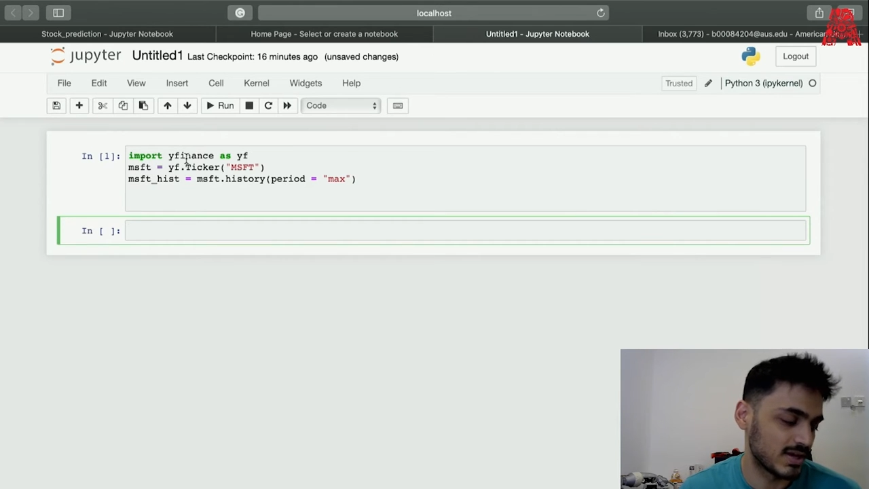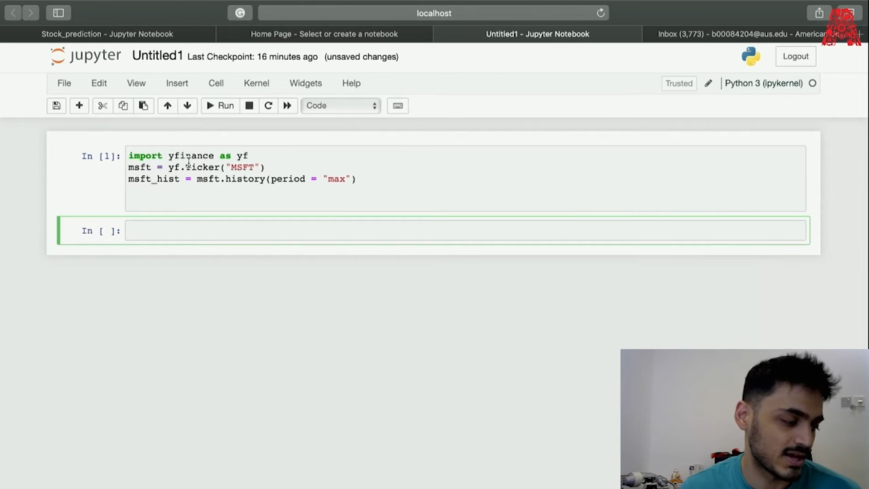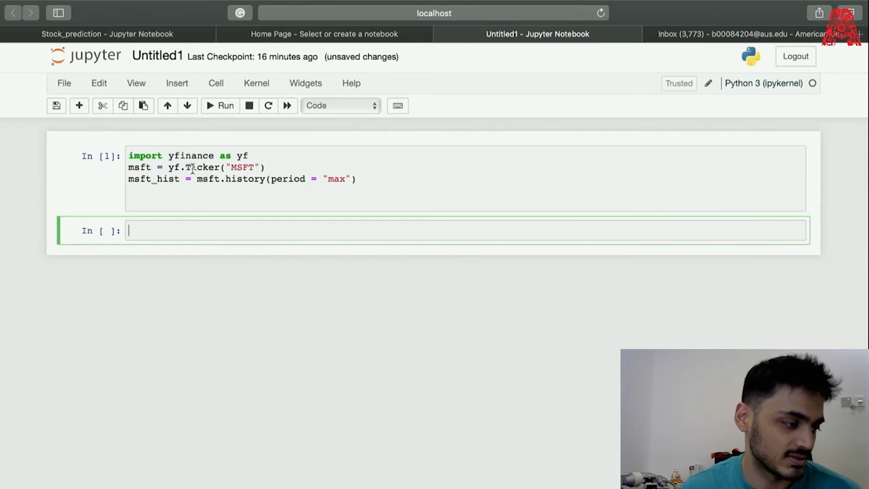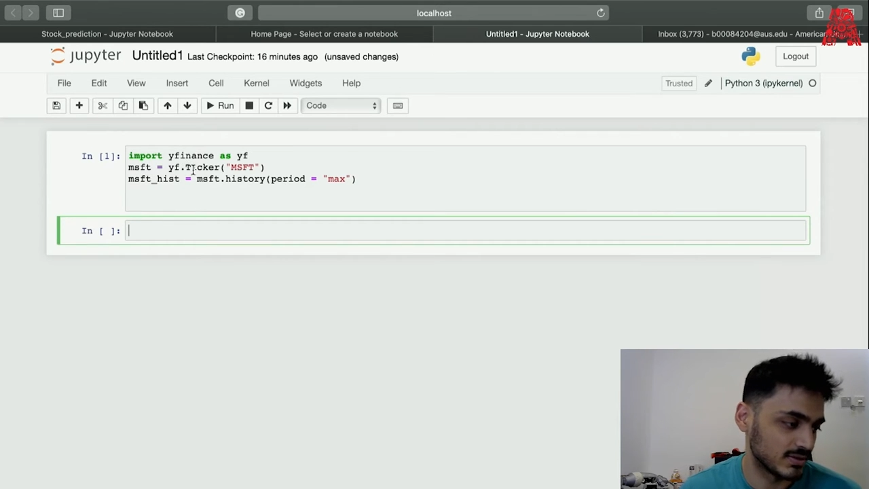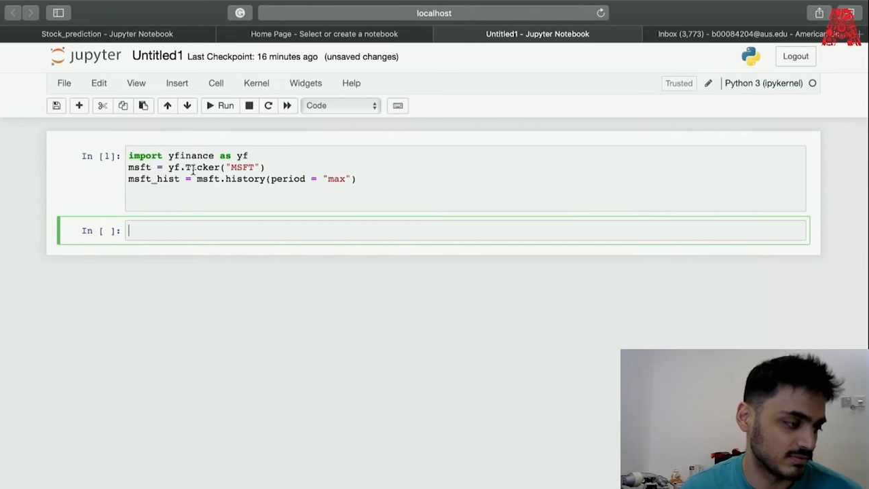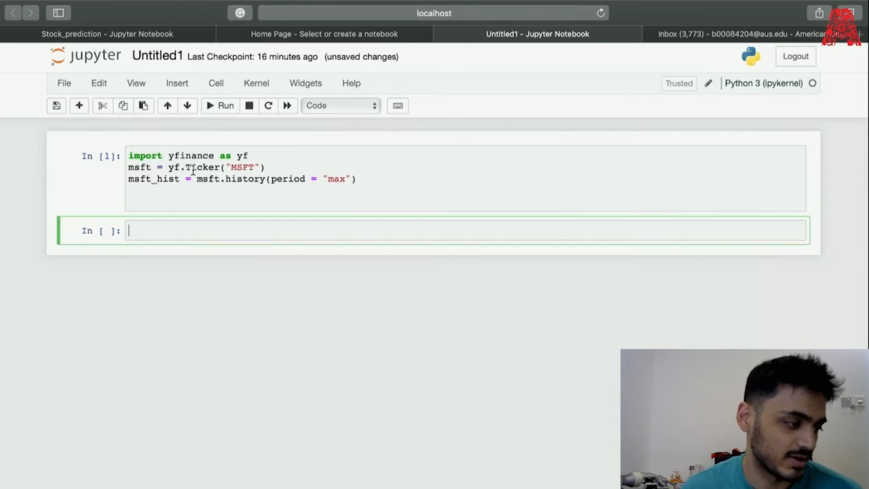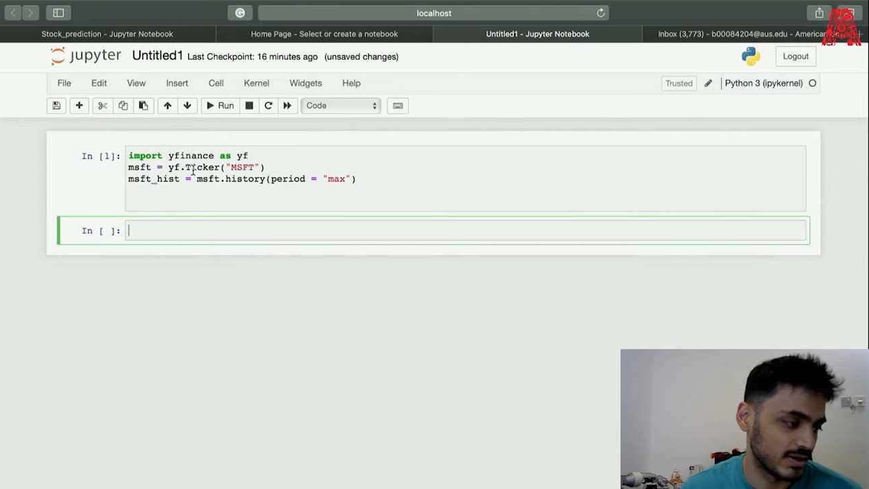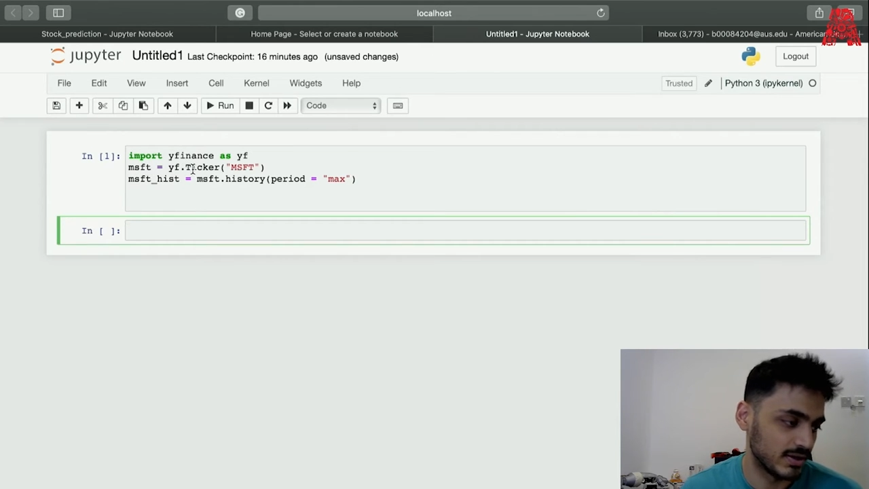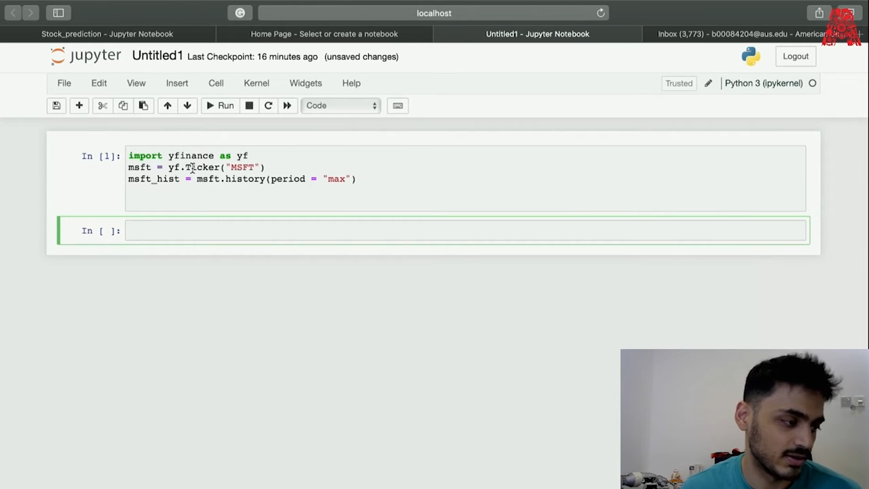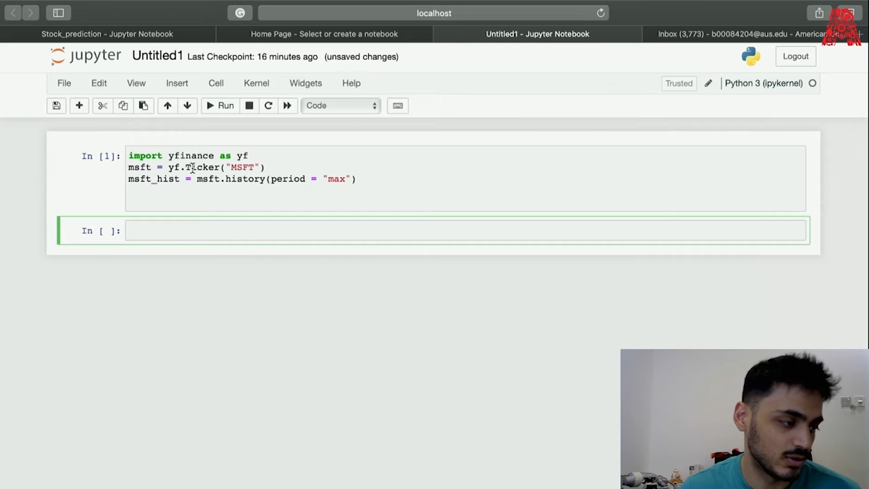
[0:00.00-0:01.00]
it has like a
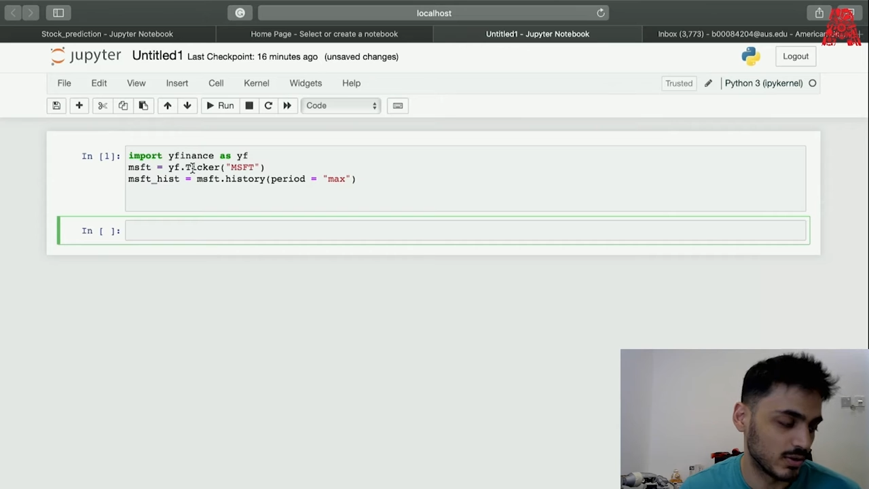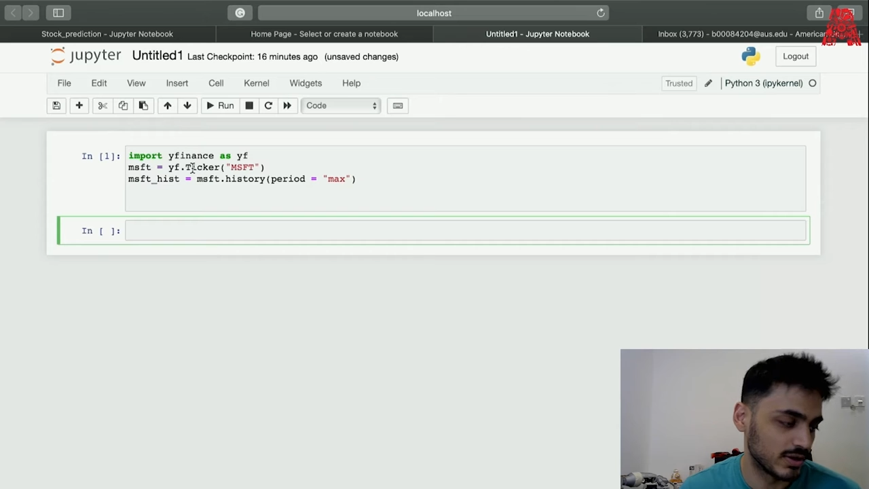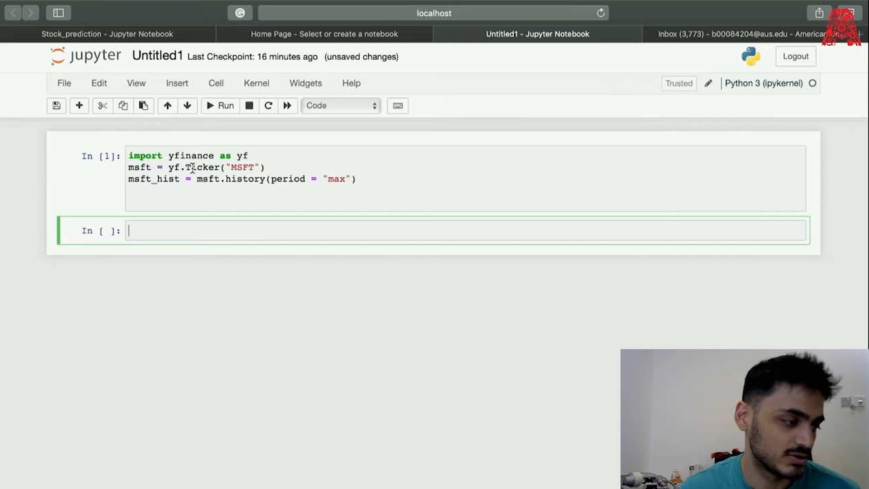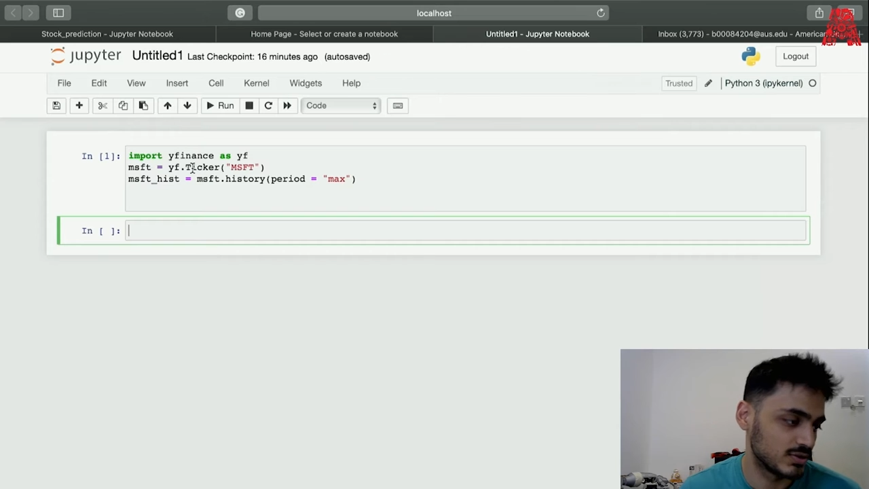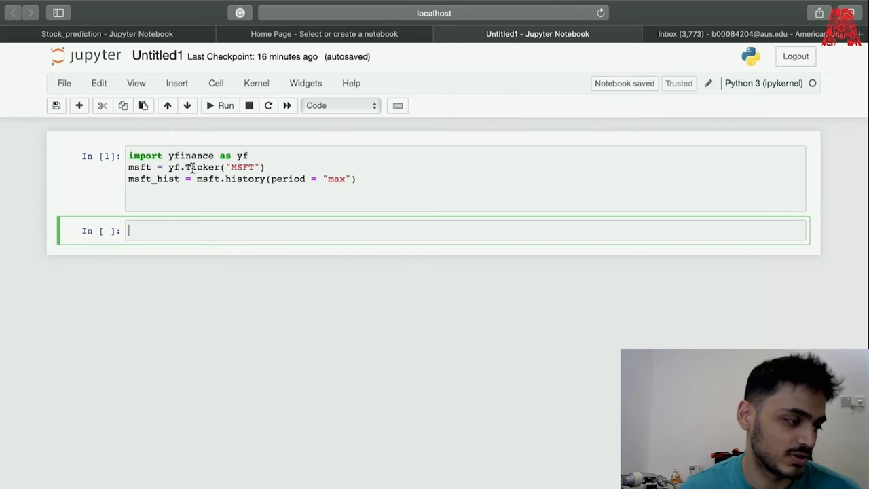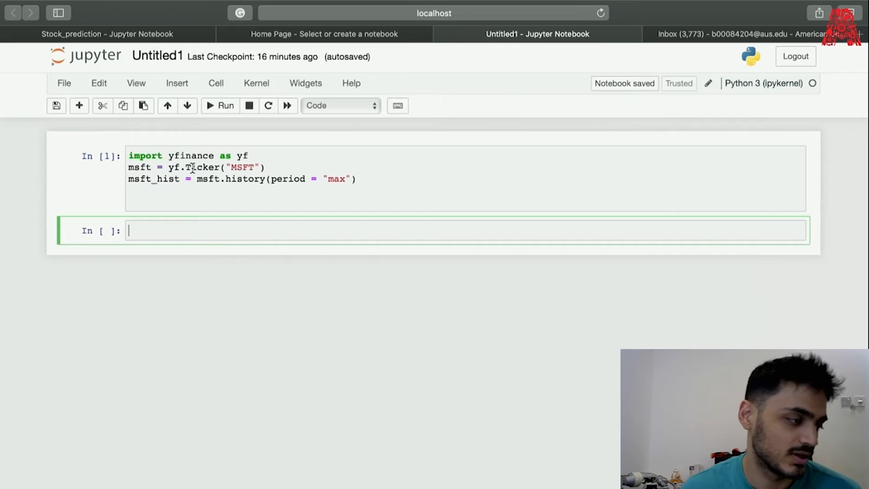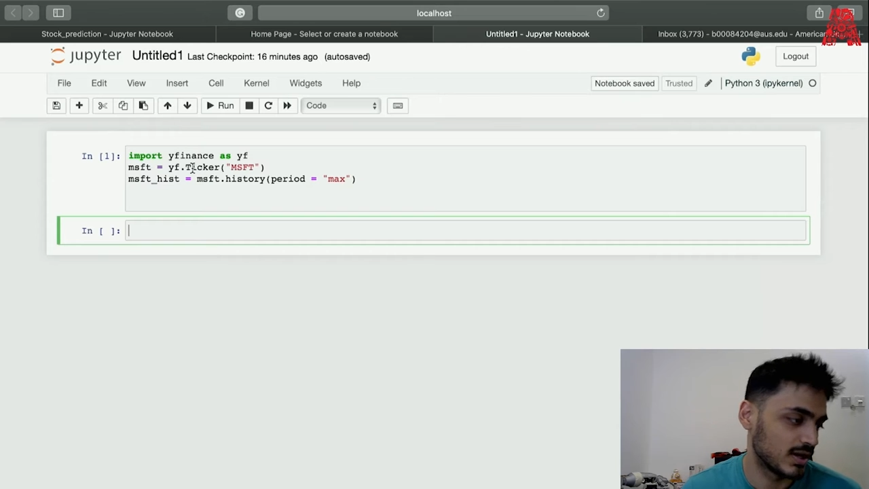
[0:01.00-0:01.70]
very long history